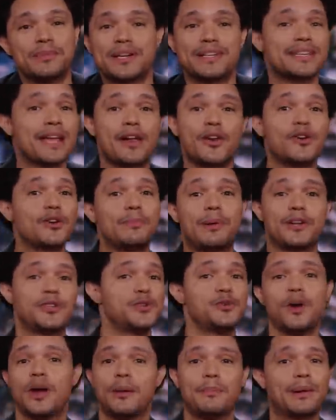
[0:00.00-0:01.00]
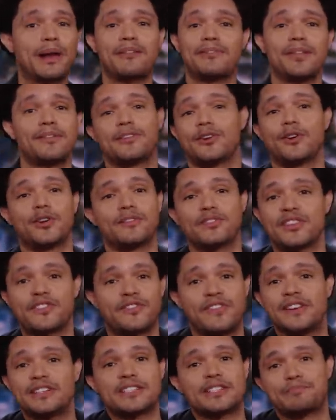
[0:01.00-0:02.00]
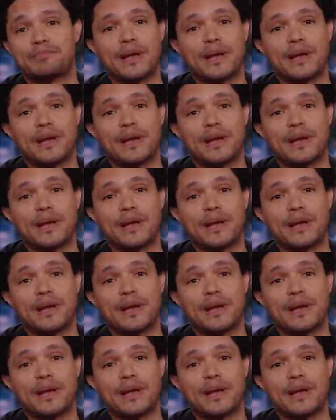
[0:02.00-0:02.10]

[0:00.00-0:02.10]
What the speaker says: Because I don't know about you, but I've never heard of this faceless